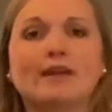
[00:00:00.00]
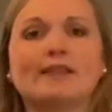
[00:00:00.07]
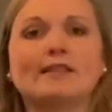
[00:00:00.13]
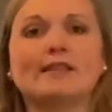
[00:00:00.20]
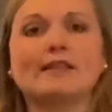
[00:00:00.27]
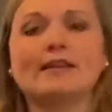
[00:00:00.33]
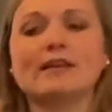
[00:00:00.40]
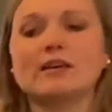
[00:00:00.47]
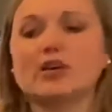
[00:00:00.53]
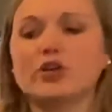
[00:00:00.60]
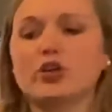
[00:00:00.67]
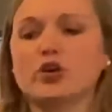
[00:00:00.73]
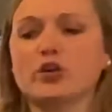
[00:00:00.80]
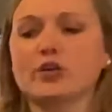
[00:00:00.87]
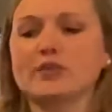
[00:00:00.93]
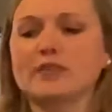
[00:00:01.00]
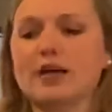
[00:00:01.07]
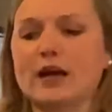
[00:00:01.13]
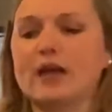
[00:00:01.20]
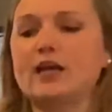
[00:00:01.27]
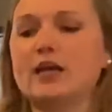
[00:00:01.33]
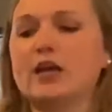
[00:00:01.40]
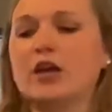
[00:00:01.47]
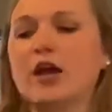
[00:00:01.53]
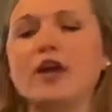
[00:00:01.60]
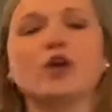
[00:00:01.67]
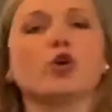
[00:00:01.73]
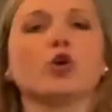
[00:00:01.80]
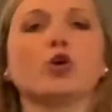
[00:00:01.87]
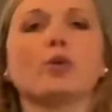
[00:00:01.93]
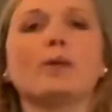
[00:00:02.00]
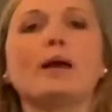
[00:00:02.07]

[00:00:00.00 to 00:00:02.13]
think you're assigning a group